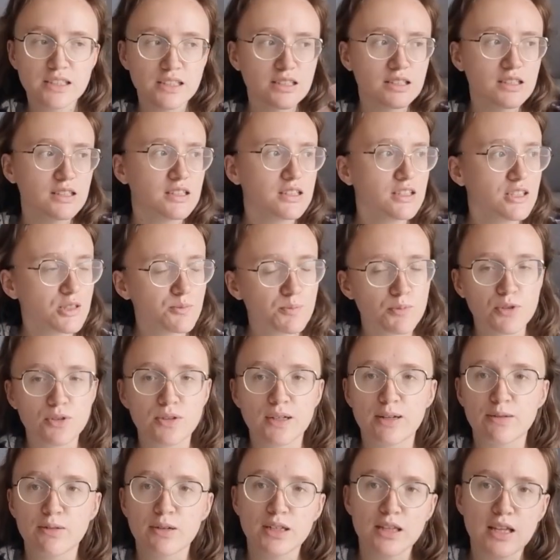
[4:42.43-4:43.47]
And in this book,
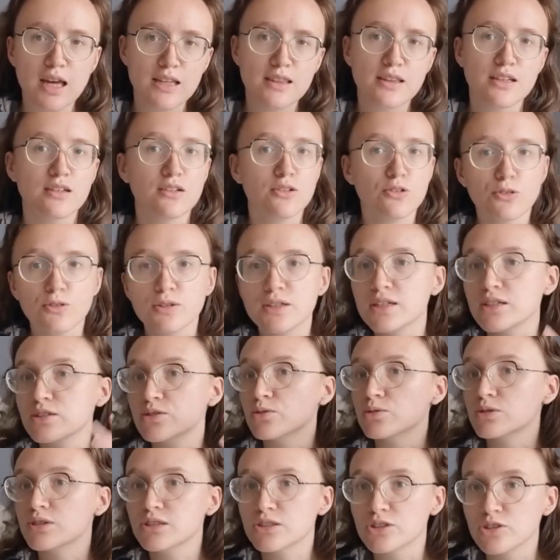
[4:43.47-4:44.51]
I read that agrees
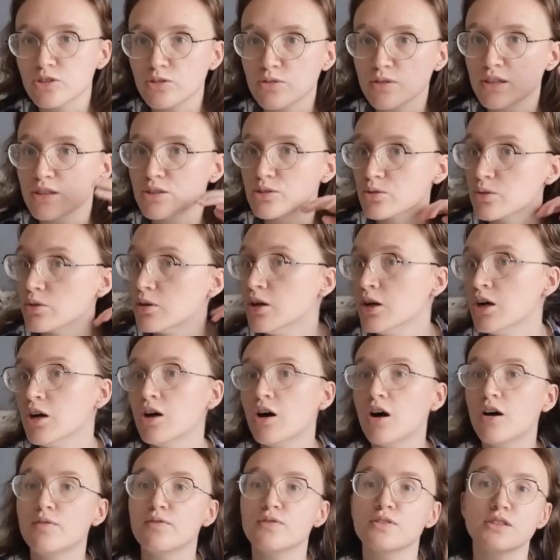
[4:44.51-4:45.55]
or disagrees or
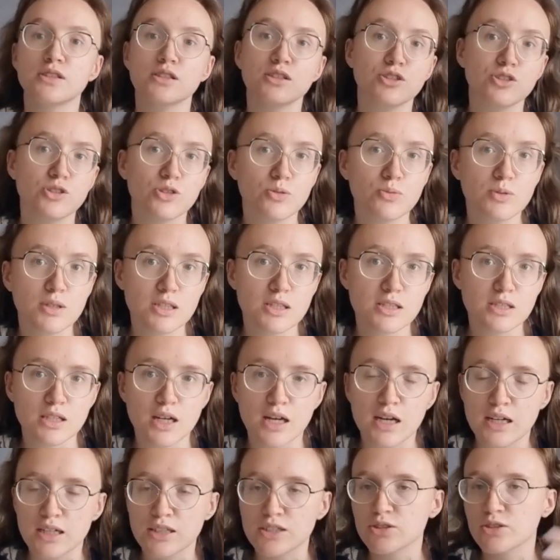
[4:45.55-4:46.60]
offers this new
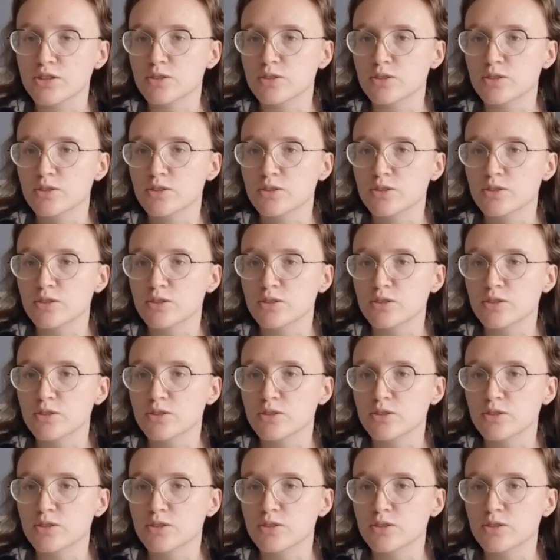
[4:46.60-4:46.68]
insight.